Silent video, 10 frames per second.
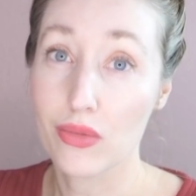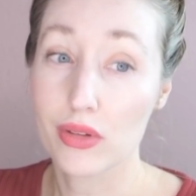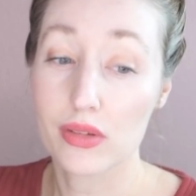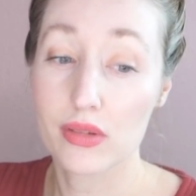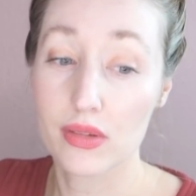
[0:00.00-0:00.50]
It
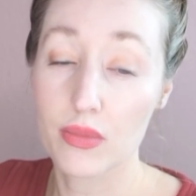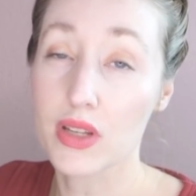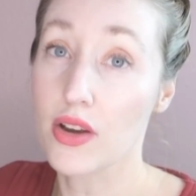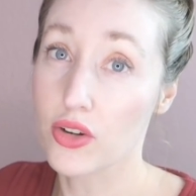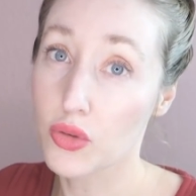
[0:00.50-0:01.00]
was, it was
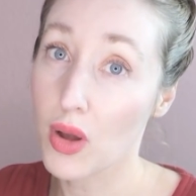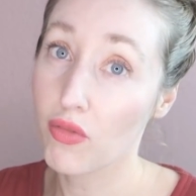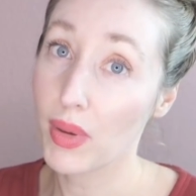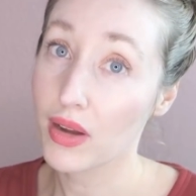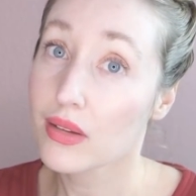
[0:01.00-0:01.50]
under 12
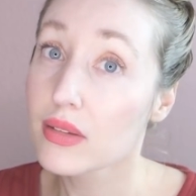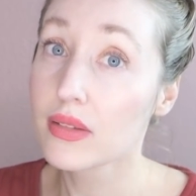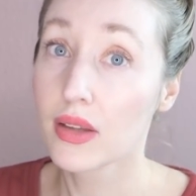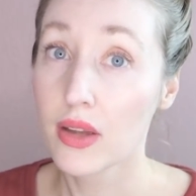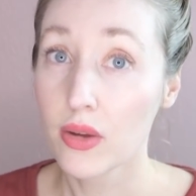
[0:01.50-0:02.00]
bucks
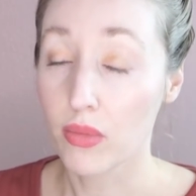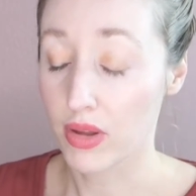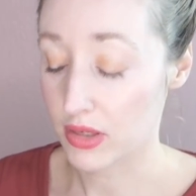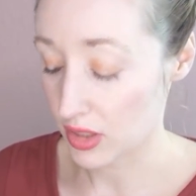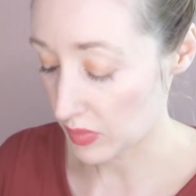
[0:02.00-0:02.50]

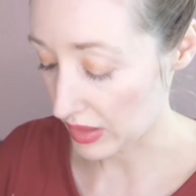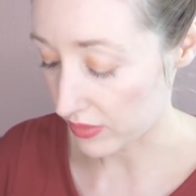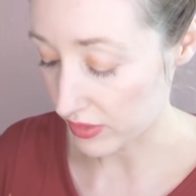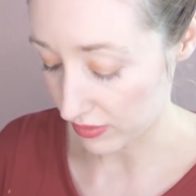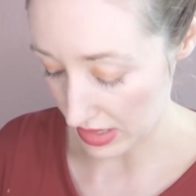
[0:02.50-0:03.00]
with shipping. It
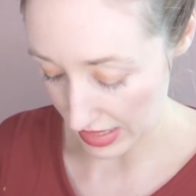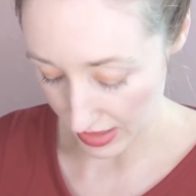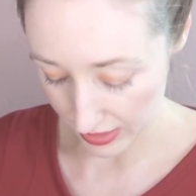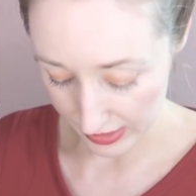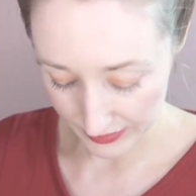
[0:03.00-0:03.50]
was a really
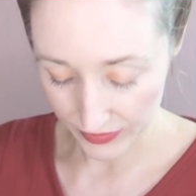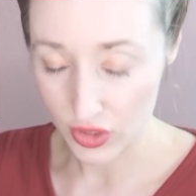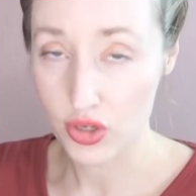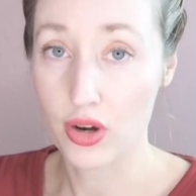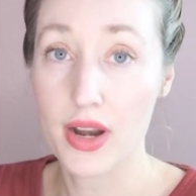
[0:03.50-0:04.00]
nice
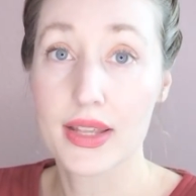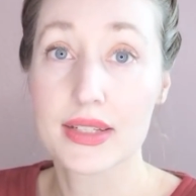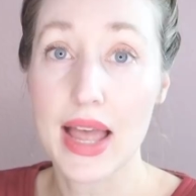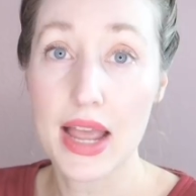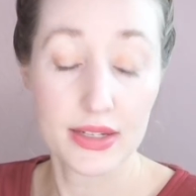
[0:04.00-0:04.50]
shirt and
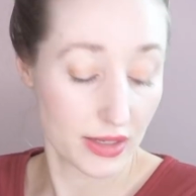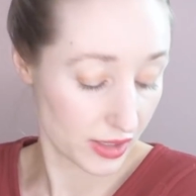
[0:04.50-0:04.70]
it's lasted.